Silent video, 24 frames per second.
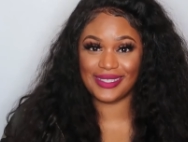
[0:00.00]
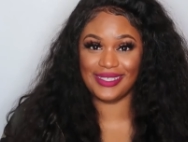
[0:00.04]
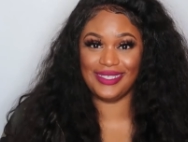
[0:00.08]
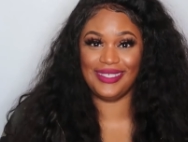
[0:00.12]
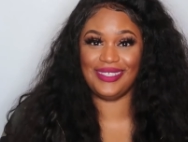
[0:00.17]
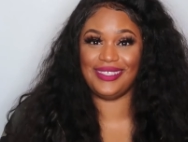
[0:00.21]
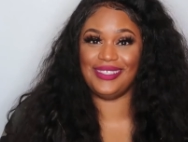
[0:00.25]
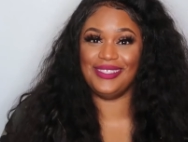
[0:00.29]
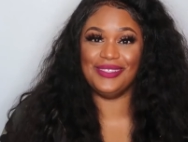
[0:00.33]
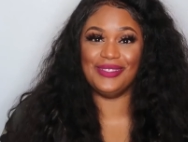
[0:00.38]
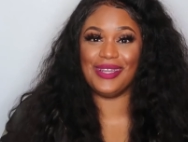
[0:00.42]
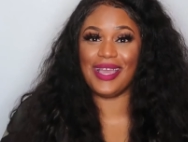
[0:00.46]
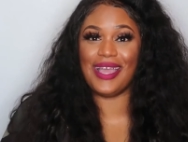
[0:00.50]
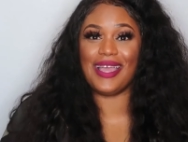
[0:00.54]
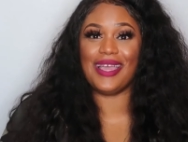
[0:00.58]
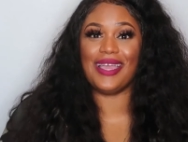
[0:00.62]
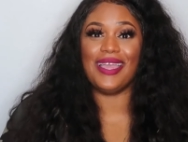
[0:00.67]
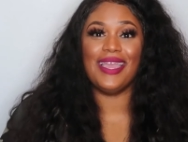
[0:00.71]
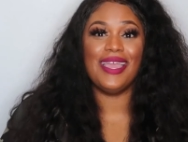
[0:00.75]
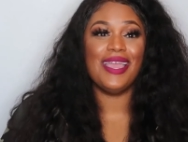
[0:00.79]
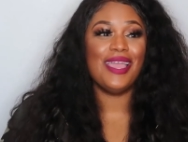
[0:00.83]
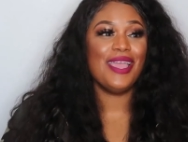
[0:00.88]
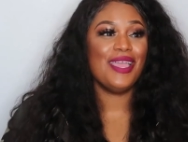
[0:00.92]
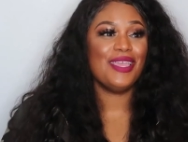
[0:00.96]
you're not
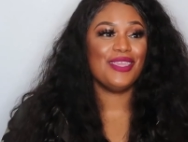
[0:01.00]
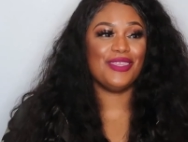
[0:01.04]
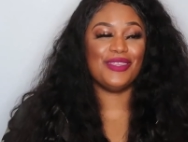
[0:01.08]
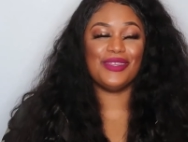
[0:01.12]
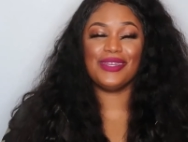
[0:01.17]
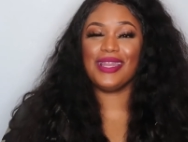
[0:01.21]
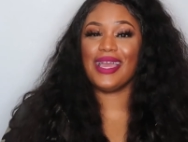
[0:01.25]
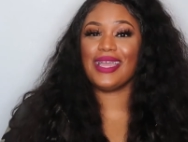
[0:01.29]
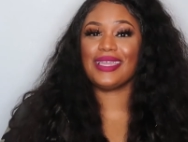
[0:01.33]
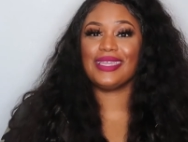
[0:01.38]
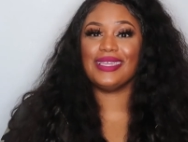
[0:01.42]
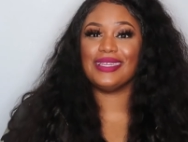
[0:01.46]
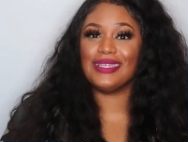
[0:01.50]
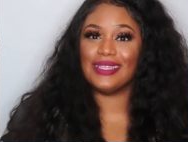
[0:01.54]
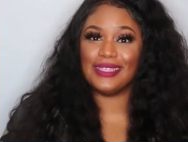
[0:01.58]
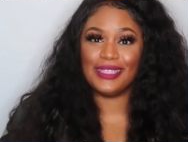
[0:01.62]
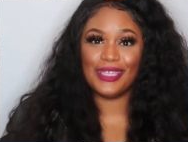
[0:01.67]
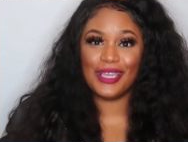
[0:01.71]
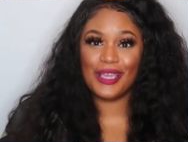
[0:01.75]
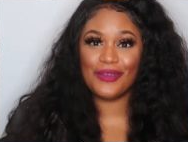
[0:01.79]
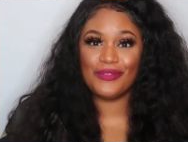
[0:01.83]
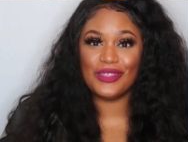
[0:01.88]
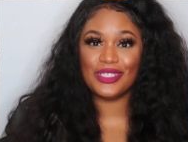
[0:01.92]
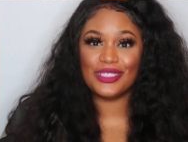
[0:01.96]
getting the
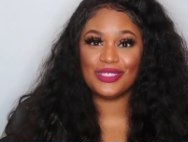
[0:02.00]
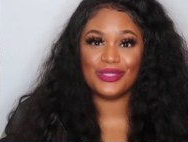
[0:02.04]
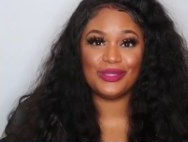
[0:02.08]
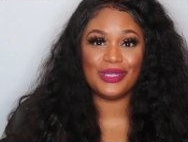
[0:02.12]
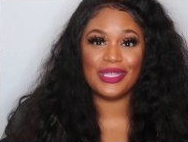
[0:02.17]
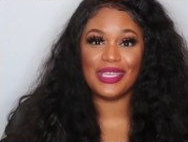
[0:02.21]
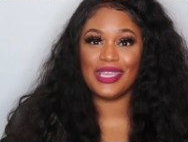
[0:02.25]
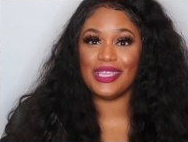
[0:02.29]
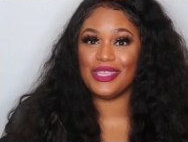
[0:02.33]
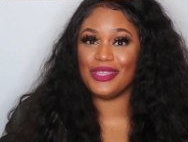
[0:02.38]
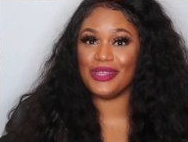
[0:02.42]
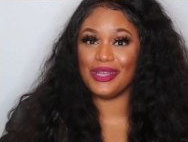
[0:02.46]
love that you need.